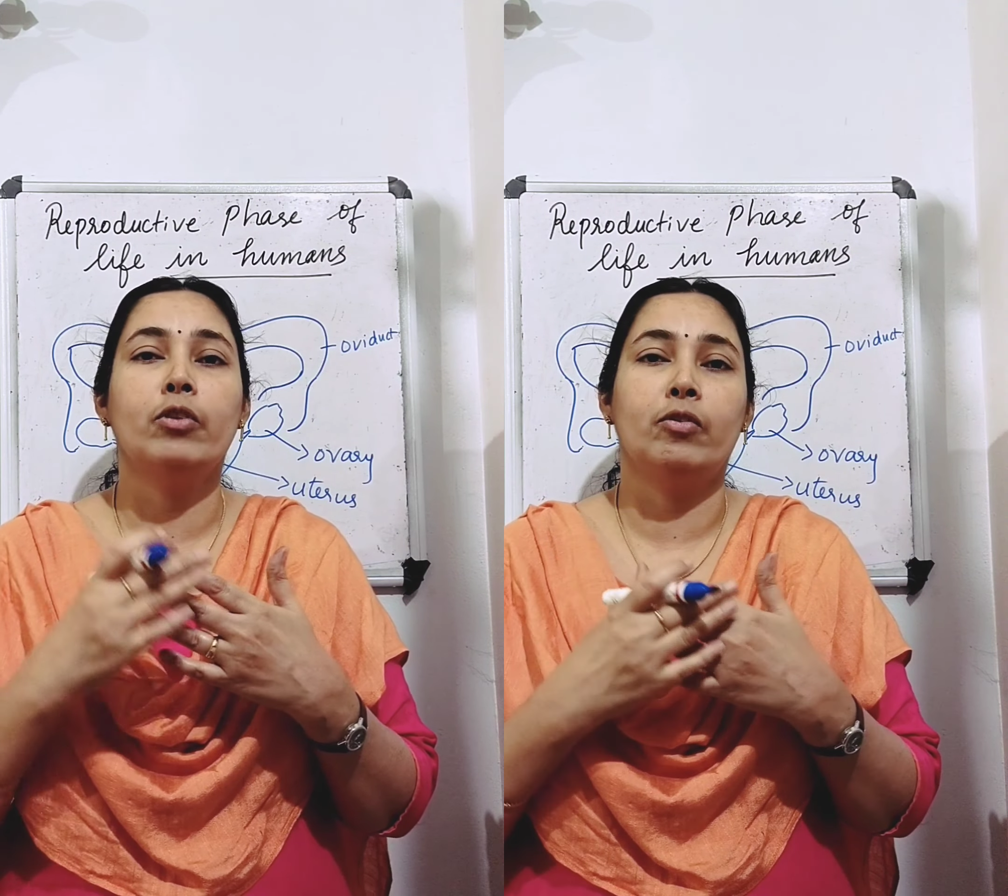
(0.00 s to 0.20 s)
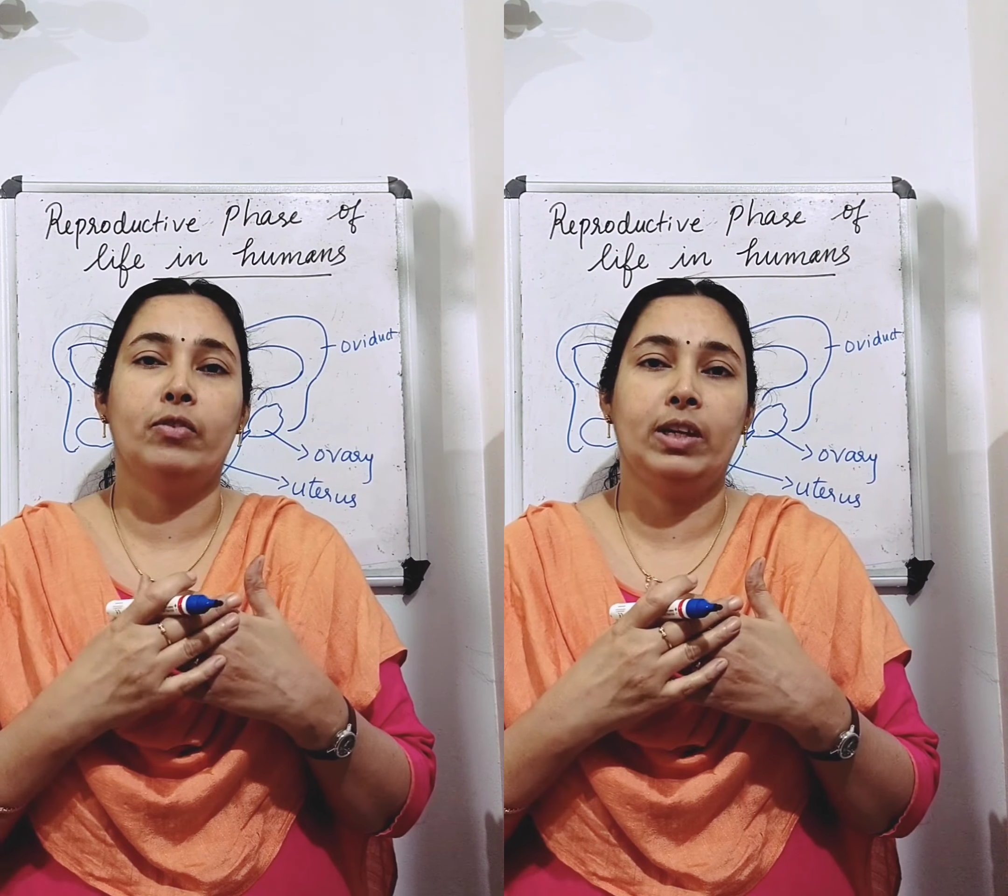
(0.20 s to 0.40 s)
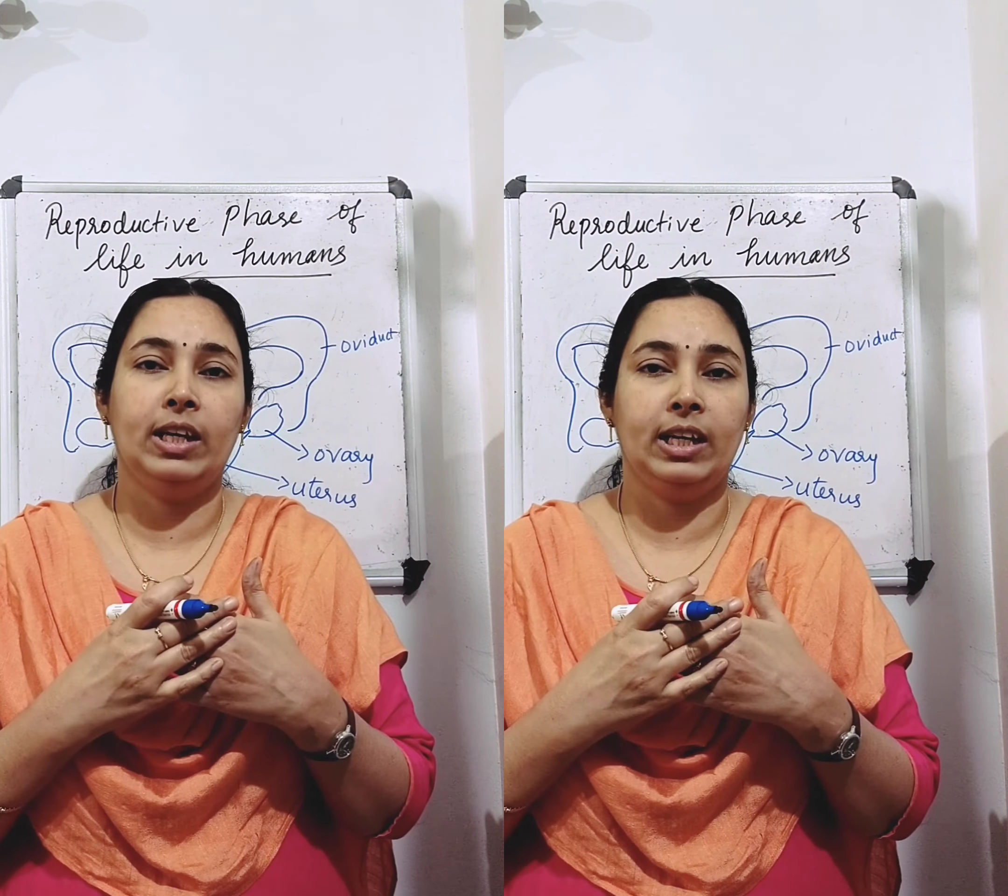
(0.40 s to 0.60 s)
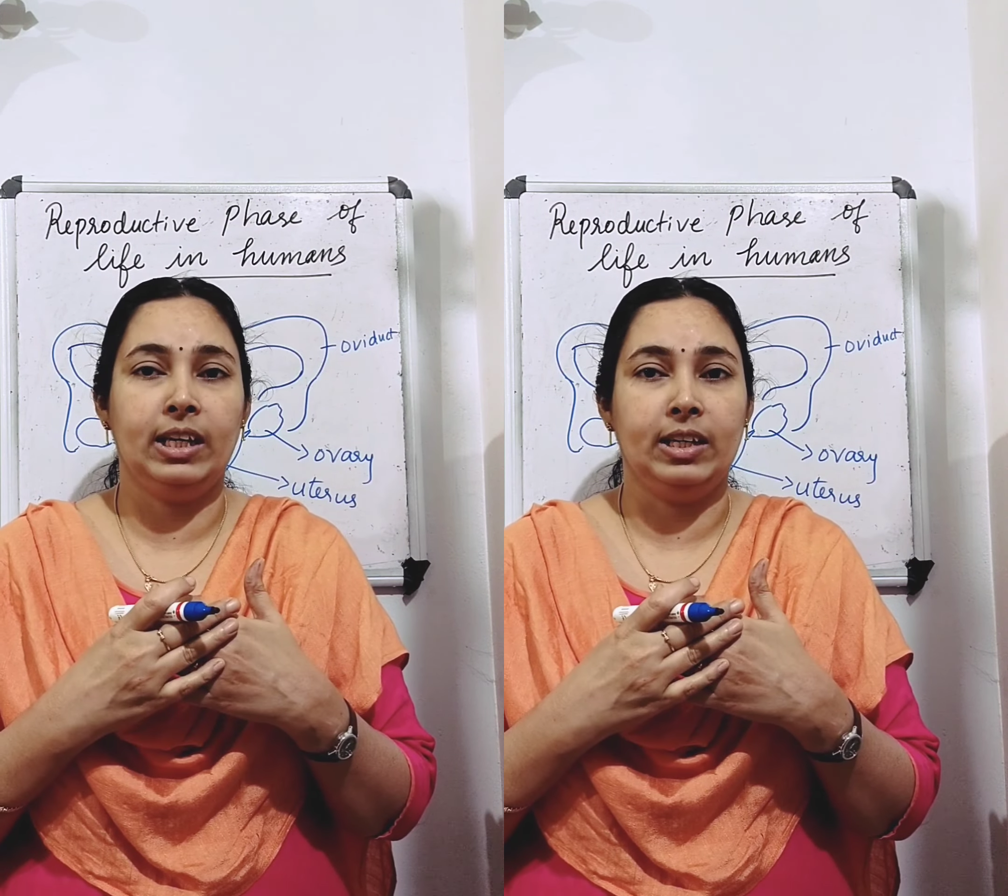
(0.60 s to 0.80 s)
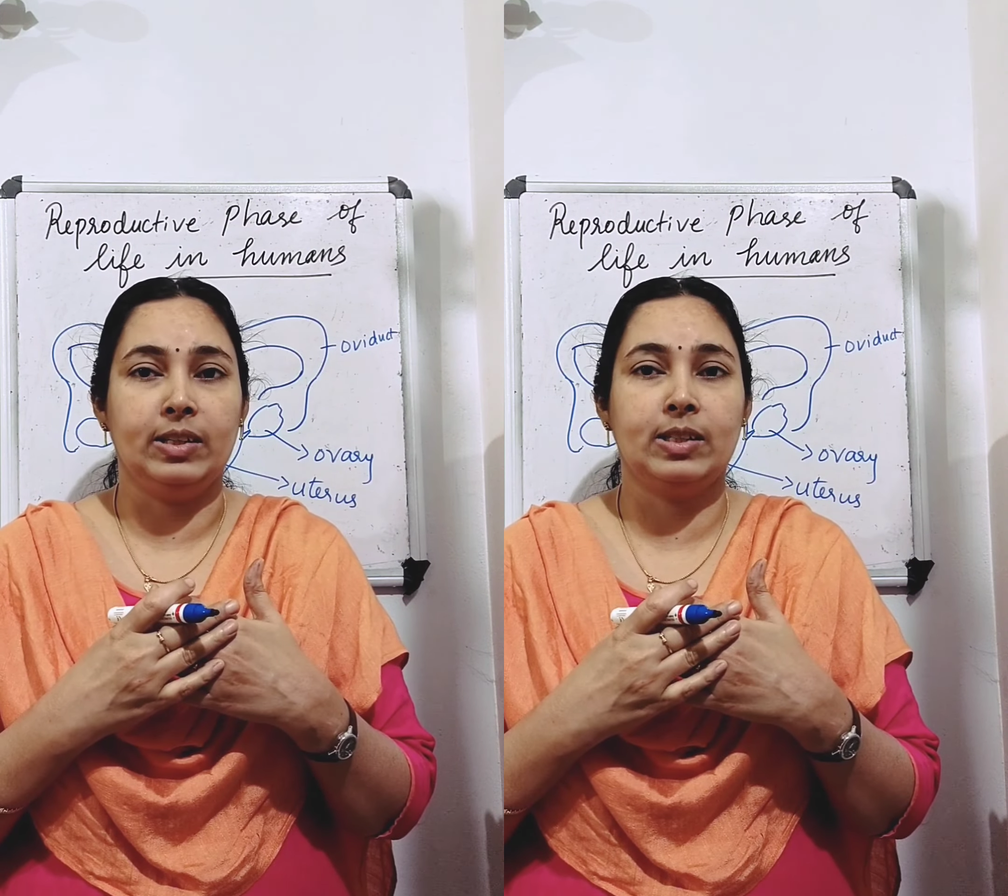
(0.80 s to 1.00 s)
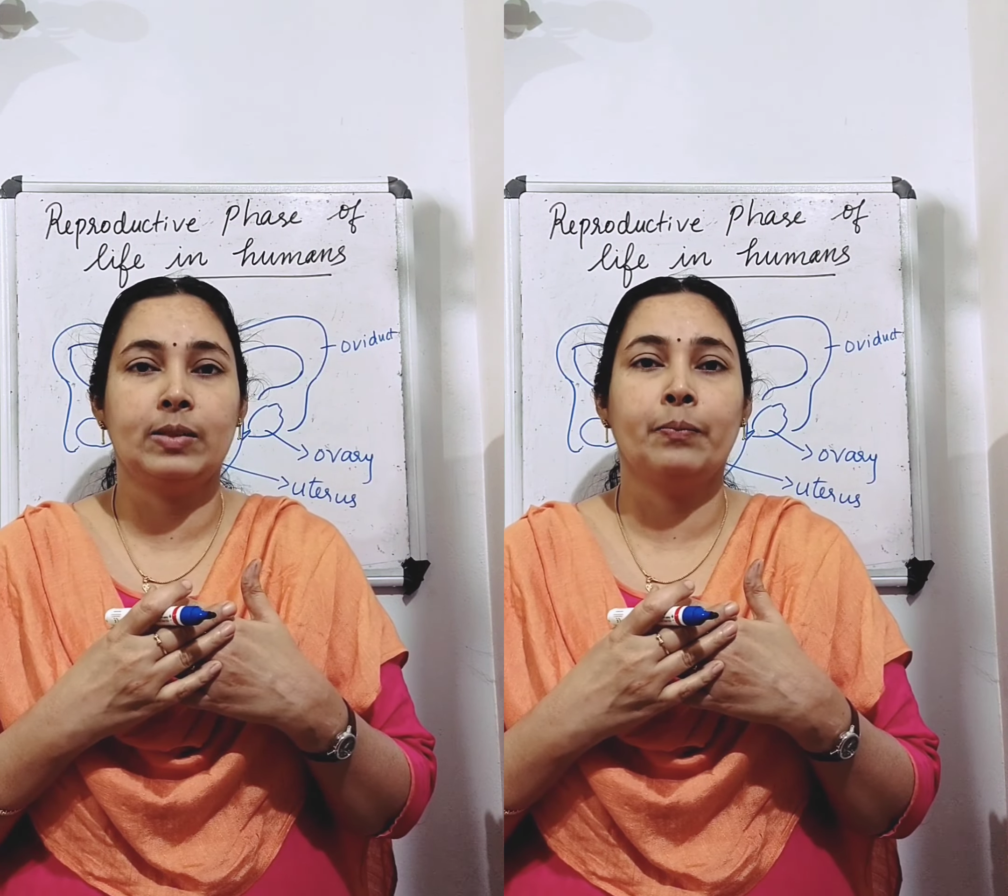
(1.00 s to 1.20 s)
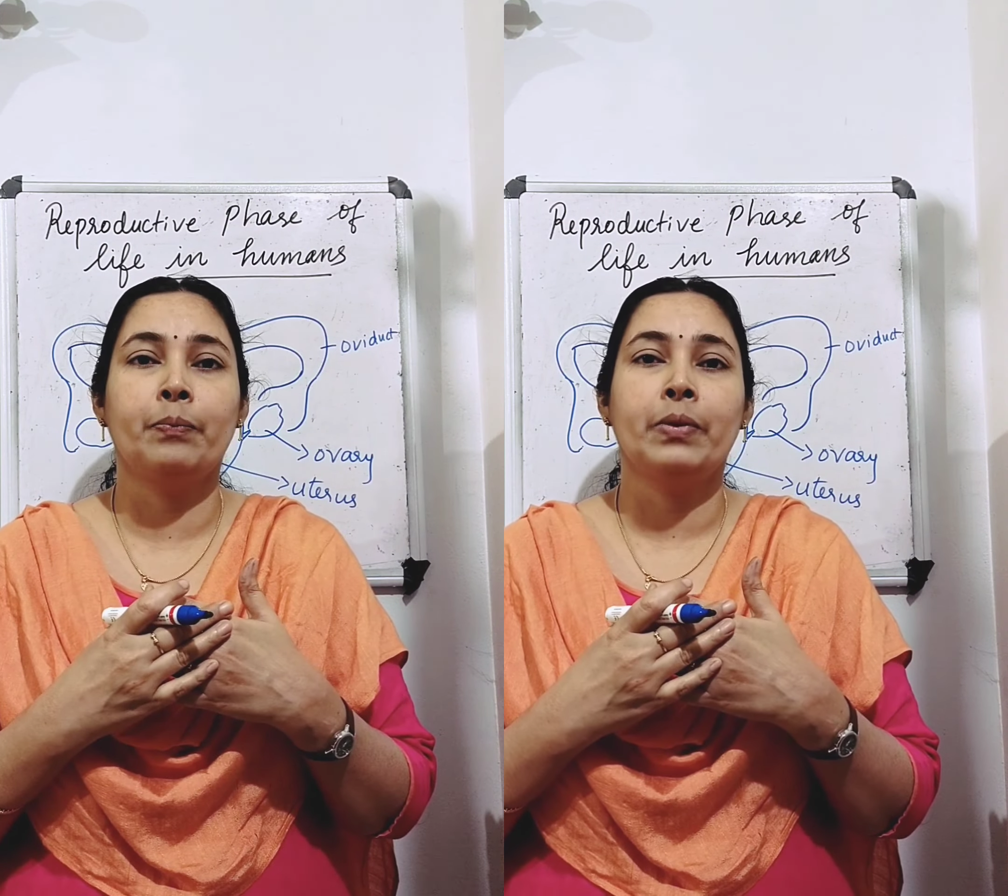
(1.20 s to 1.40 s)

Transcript: 50 years.